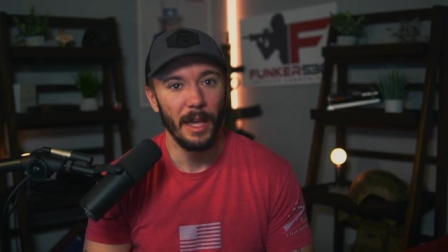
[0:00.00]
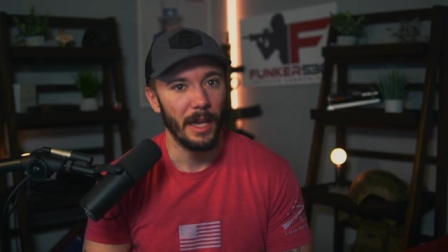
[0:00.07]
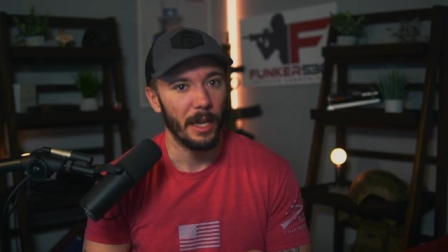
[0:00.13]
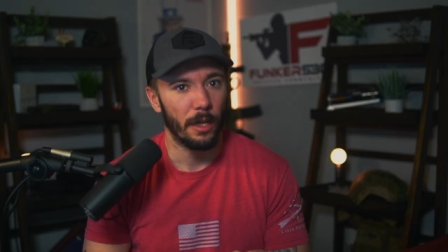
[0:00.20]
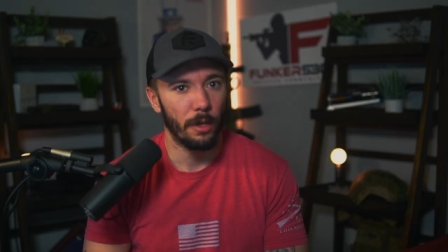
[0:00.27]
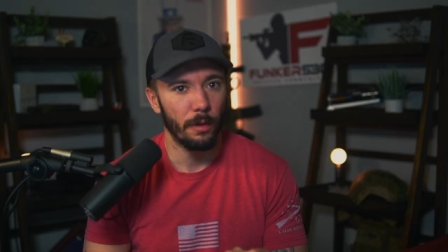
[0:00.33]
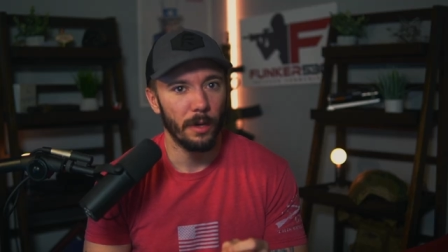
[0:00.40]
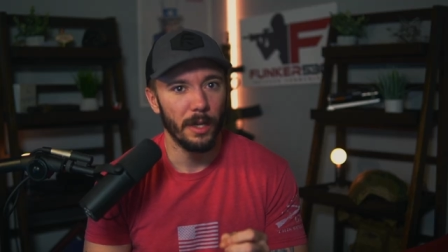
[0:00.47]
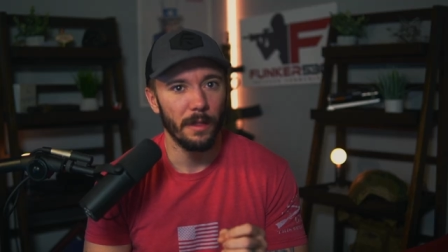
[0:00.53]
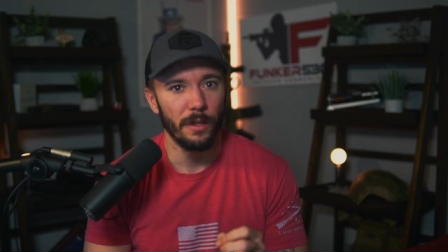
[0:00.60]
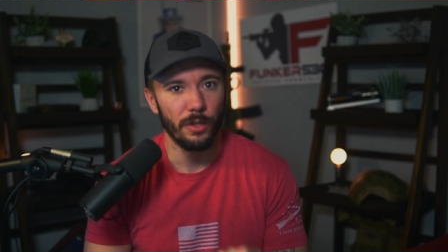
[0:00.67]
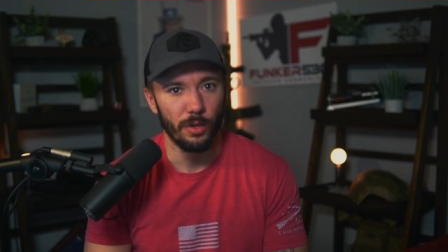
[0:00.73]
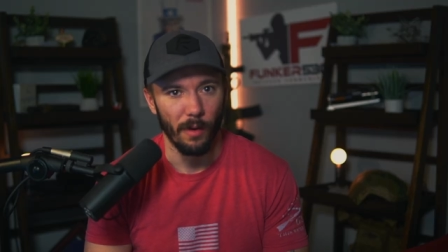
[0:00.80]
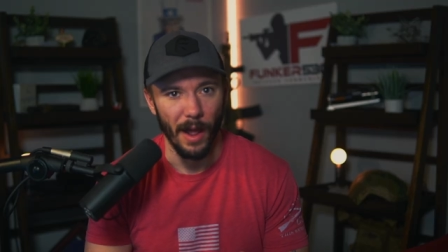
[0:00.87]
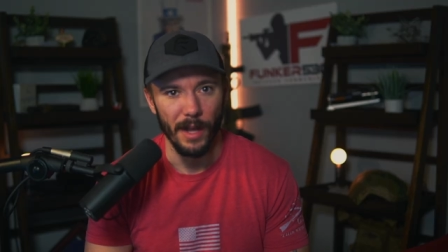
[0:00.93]
including the
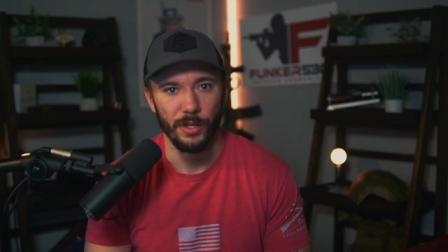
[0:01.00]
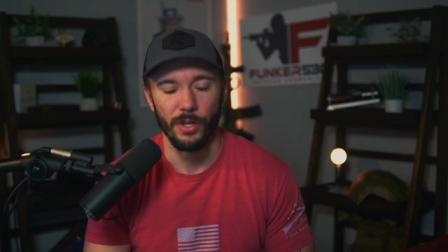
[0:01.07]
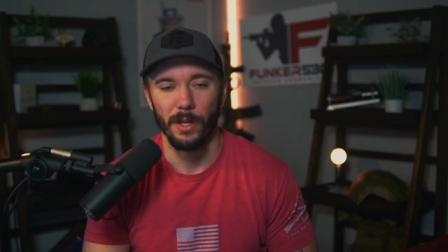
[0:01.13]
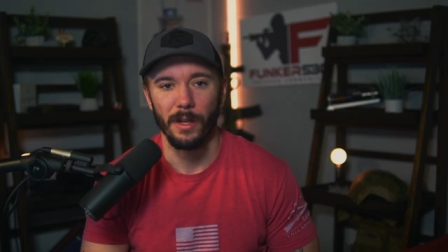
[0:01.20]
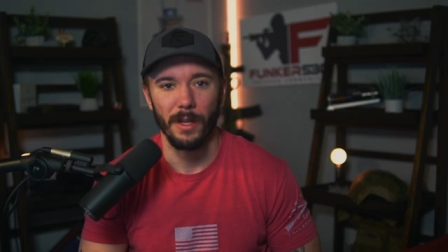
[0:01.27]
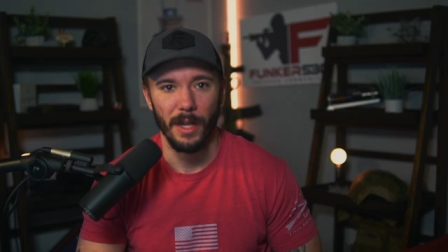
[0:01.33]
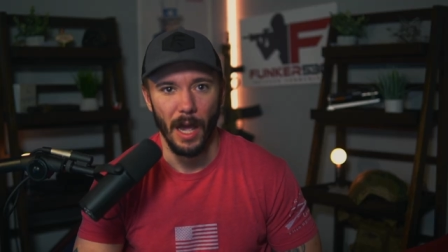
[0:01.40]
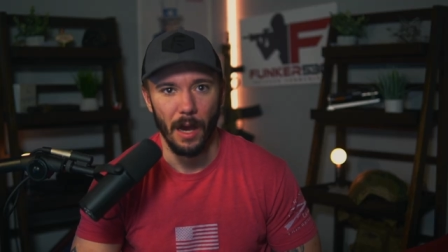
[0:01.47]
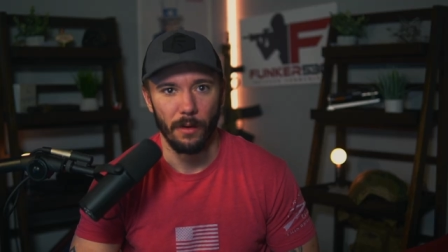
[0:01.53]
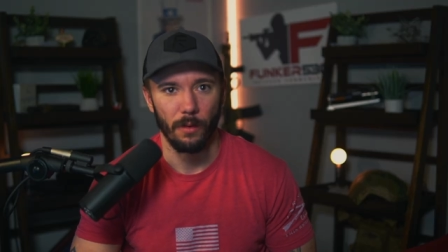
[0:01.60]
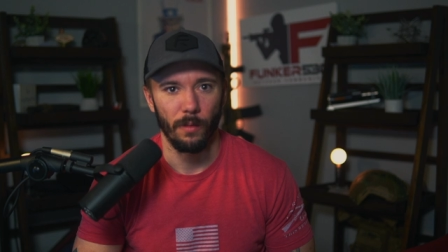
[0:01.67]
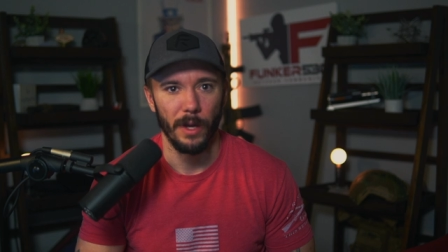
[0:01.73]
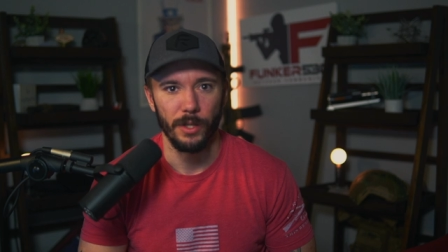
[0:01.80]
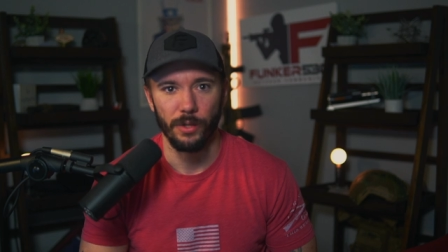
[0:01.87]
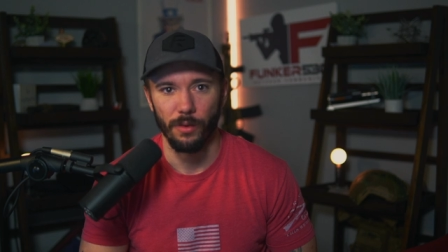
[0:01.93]
traction and
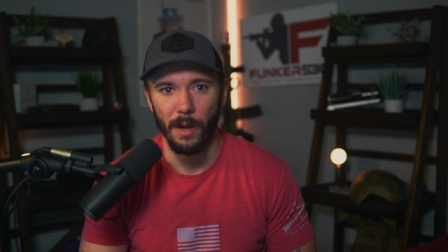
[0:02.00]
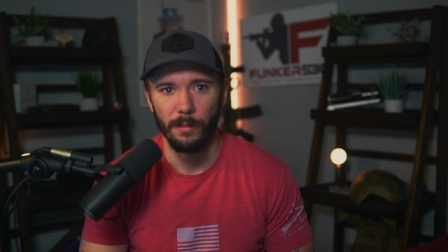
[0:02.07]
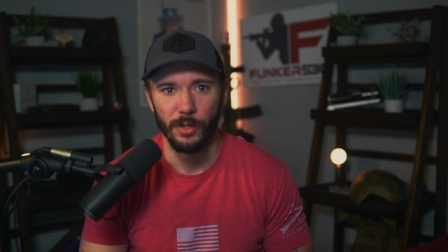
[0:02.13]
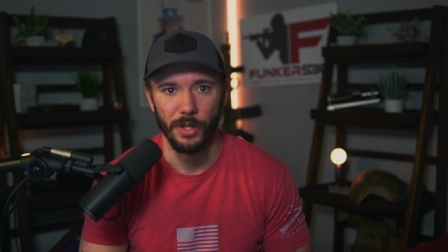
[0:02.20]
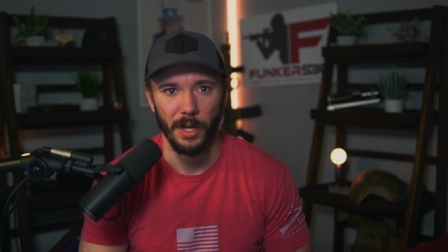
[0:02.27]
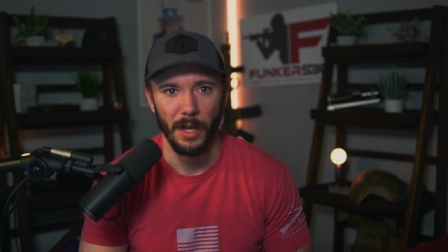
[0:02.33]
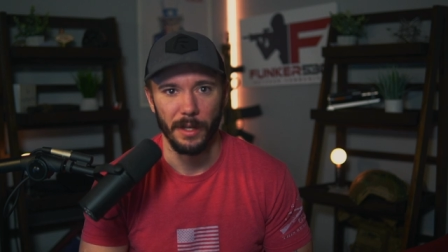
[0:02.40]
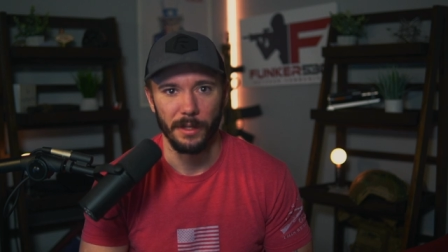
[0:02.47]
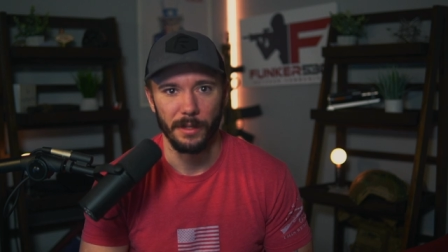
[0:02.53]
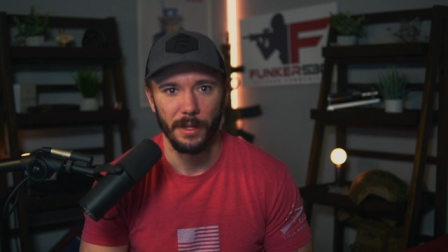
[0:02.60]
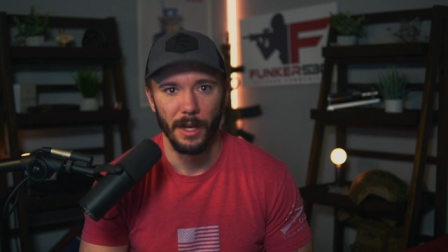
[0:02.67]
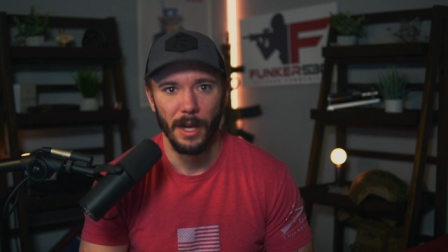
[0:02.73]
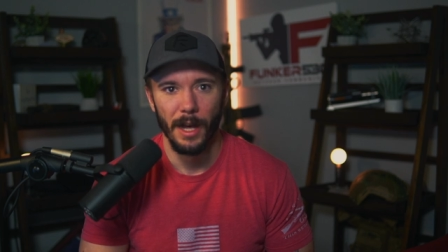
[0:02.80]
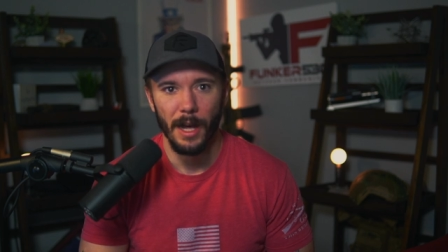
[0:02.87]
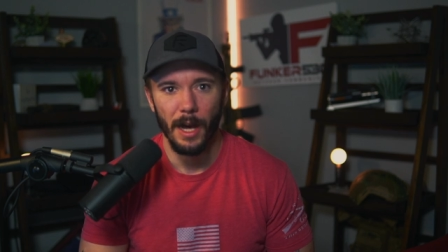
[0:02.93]
counterweight trebuchets.
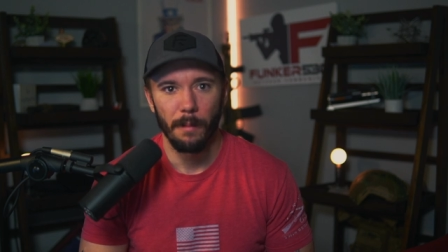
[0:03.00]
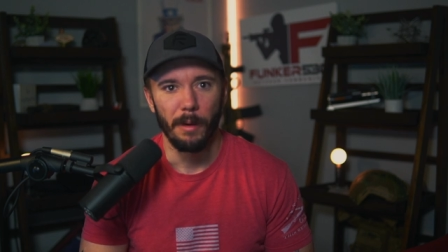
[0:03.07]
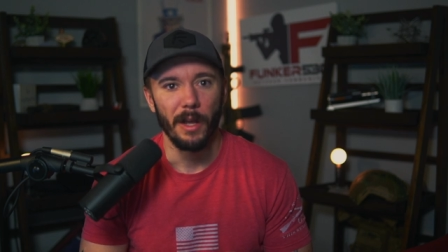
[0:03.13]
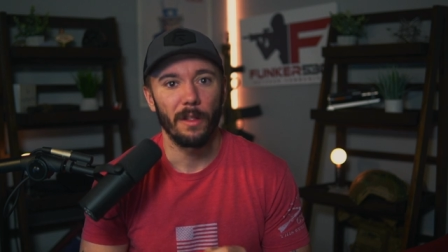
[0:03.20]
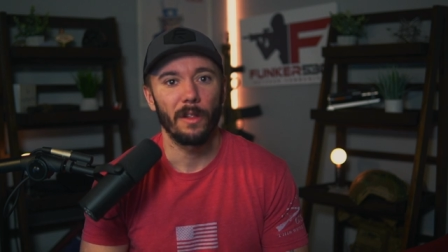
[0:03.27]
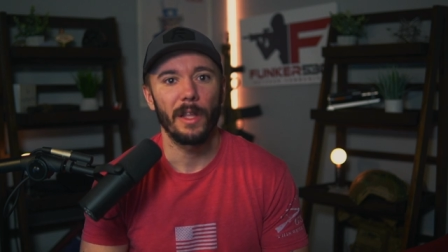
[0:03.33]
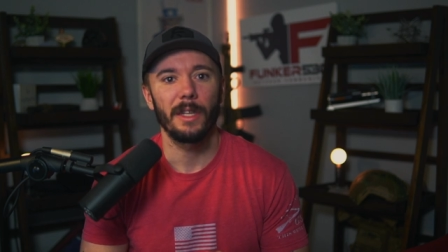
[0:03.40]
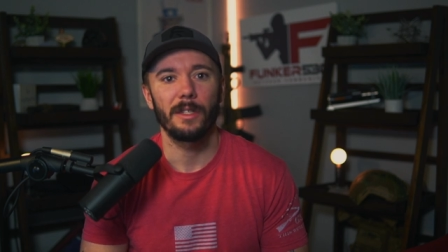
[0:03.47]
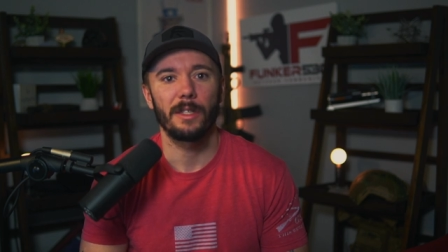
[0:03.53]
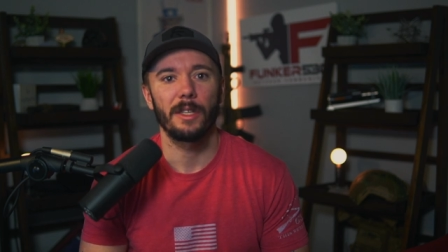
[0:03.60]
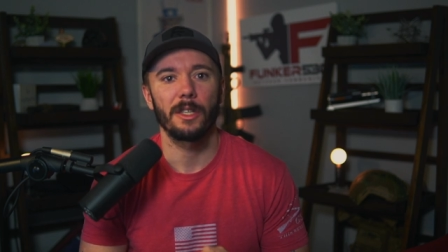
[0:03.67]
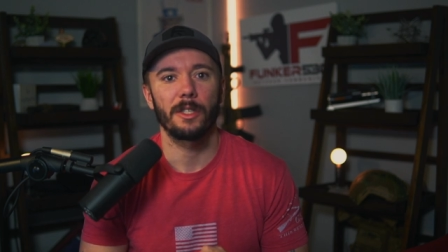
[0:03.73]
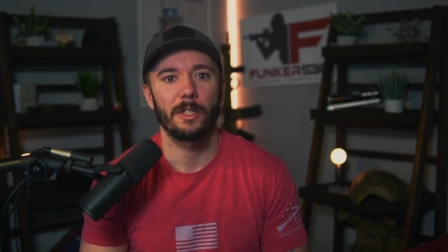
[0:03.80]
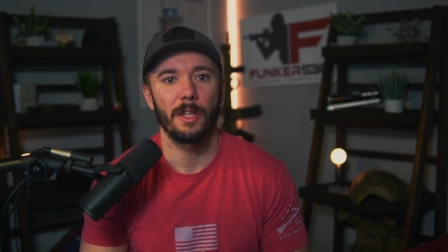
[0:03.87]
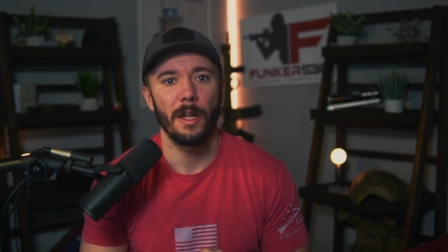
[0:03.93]
By the late
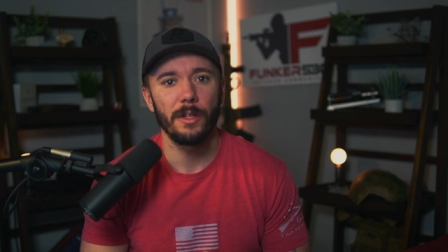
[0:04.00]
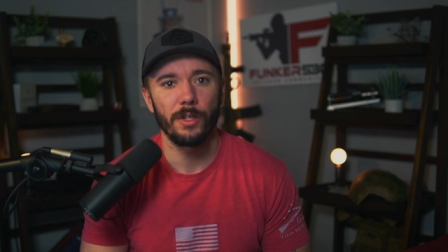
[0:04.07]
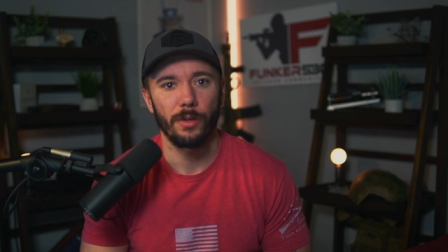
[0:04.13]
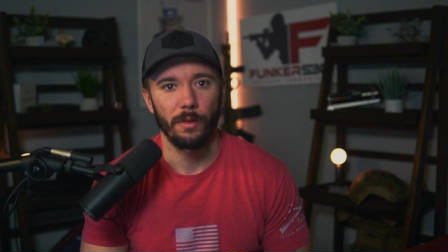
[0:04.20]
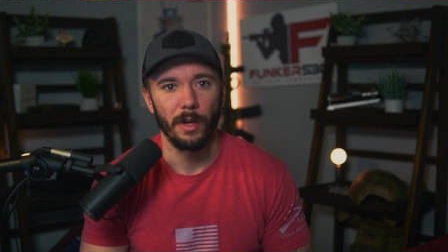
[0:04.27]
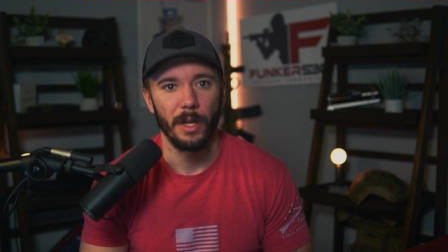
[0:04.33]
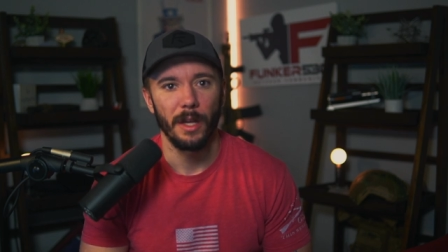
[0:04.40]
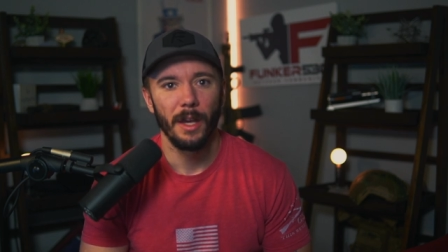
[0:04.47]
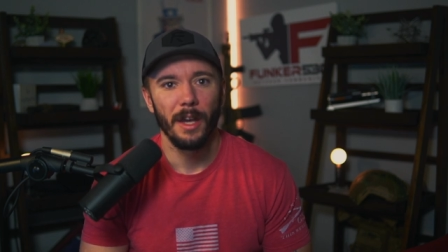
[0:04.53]
6th century,